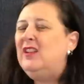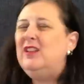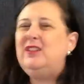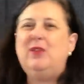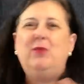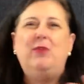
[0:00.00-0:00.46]

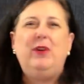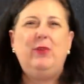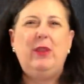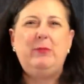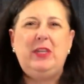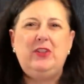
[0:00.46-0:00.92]
So what
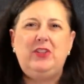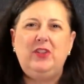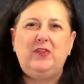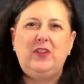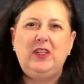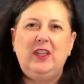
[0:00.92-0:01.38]
do I mean
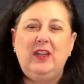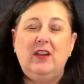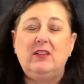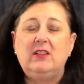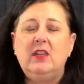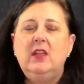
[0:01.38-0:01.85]
shifting
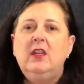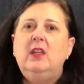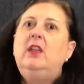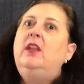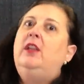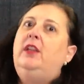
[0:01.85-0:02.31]
gears?
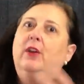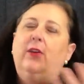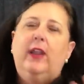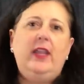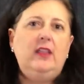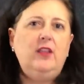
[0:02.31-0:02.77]

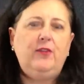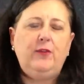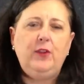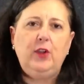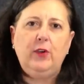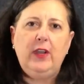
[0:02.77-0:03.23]
You're in
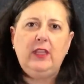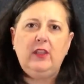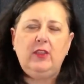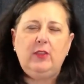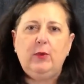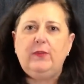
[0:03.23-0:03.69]

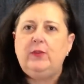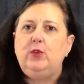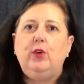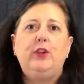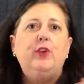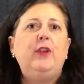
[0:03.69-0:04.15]
the thrift
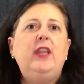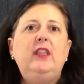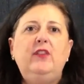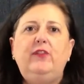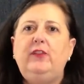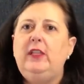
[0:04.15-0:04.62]
store, you're
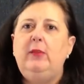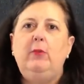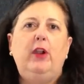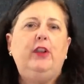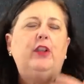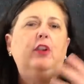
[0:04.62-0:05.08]
in the flea
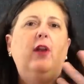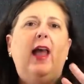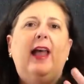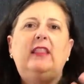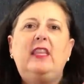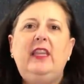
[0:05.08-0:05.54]
market, you're
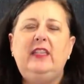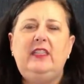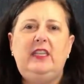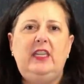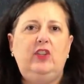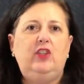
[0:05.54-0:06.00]
at the
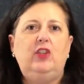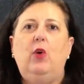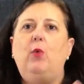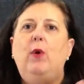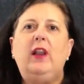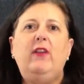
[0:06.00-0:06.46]
antique
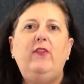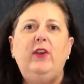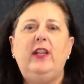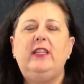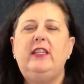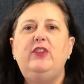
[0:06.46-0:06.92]
show,
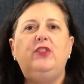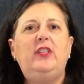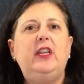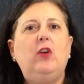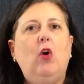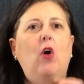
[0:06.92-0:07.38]
whatever it is, and you're
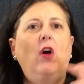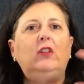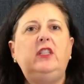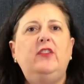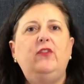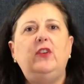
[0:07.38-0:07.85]
seeing
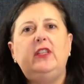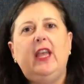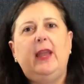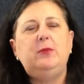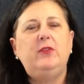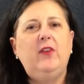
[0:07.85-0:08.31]
all different
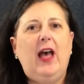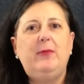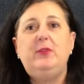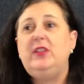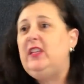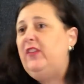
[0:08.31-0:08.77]
types of
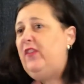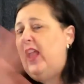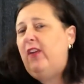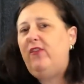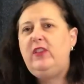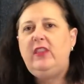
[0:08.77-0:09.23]
objects. If
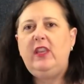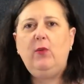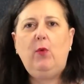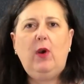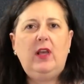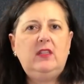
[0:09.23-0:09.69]

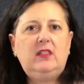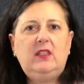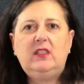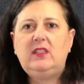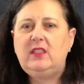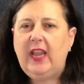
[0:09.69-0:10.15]
everything
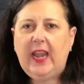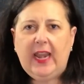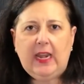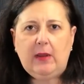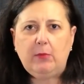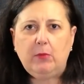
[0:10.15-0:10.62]
was the
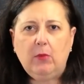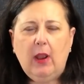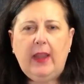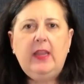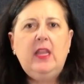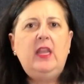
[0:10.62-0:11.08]
same,
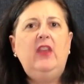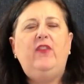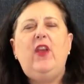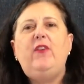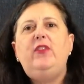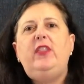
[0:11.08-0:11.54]
right?
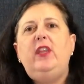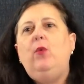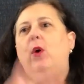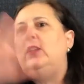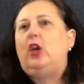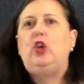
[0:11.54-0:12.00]
If
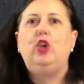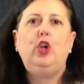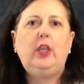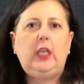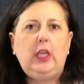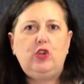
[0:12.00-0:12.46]
everything was a
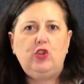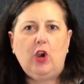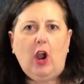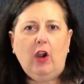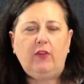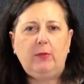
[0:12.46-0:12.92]
cookie
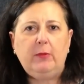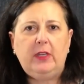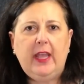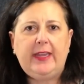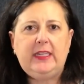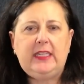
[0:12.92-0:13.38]
jar from
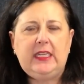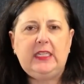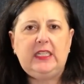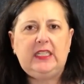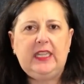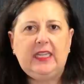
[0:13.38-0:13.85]
the
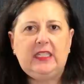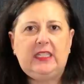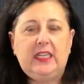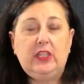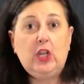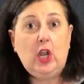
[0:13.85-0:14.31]

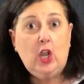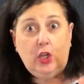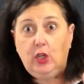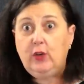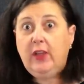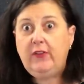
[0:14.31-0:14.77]
1960s,
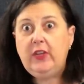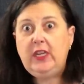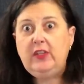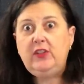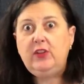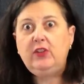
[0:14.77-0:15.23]
you'd have an
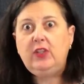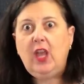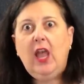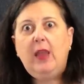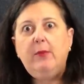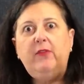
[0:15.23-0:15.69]
easier
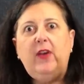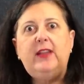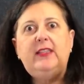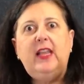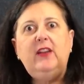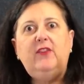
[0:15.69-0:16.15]
time of
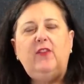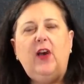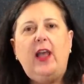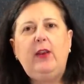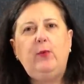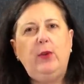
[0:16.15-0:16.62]

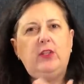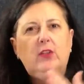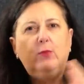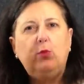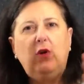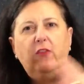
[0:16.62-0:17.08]
identifying
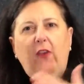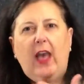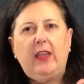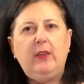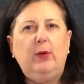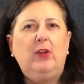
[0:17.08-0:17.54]
which is more
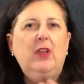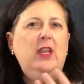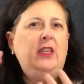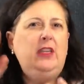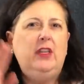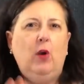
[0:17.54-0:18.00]
valuable.
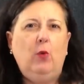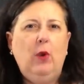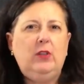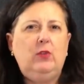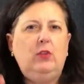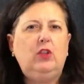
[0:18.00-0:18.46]
You know,
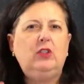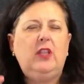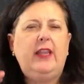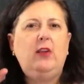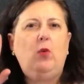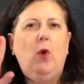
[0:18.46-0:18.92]
what
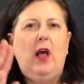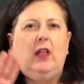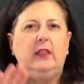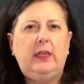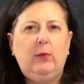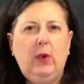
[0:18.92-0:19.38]
looks like
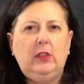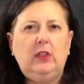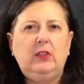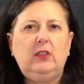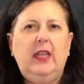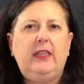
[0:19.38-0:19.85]
quality, what
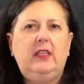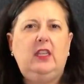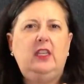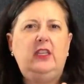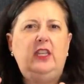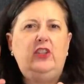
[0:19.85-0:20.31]
looks like
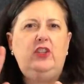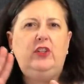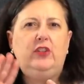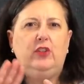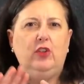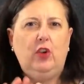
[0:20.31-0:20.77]
the
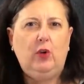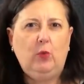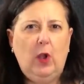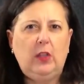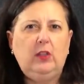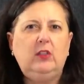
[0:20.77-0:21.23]
condition is good,
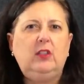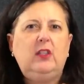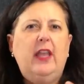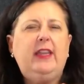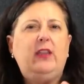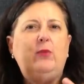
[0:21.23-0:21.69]
what looks
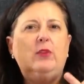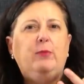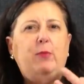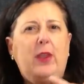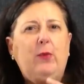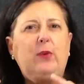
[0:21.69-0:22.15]
like it
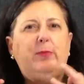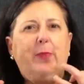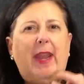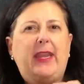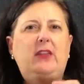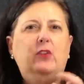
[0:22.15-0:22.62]
was
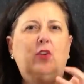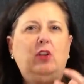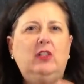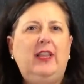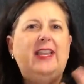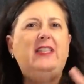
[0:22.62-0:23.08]
painted
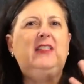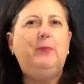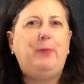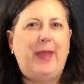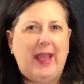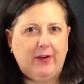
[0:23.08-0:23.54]
or
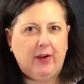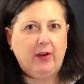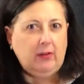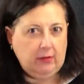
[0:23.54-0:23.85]
glazed better,